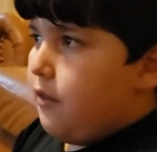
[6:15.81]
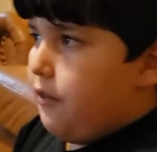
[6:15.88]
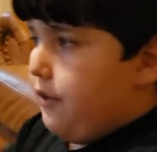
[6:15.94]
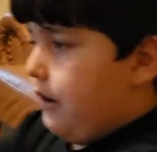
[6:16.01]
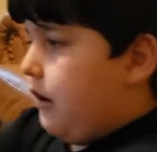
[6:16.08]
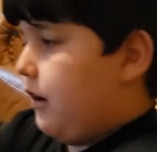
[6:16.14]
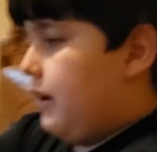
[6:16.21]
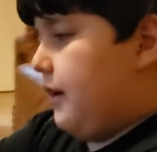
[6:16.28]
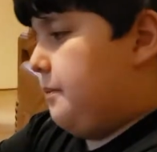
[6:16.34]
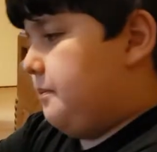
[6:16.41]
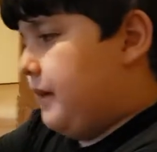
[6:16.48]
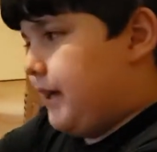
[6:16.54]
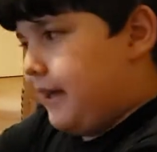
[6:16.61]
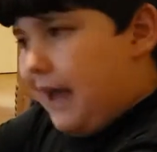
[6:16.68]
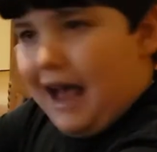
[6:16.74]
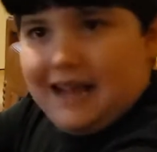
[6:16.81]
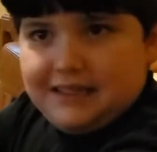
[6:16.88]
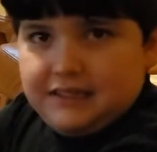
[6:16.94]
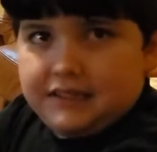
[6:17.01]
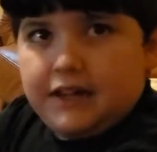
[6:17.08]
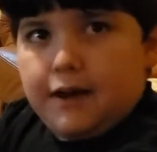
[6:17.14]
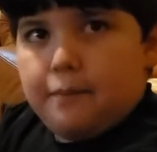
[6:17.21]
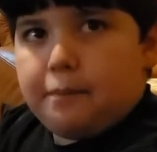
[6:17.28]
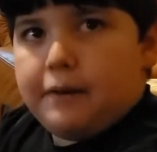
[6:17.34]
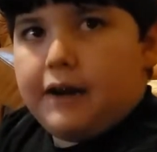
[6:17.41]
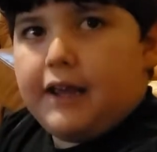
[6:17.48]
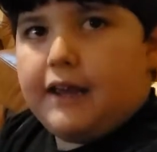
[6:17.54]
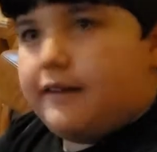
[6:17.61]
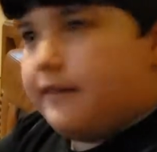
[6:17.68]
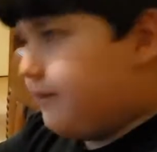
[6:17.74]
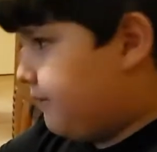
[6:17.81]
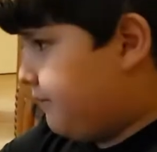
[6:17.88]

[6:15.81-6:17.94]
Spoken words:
They're a gas company.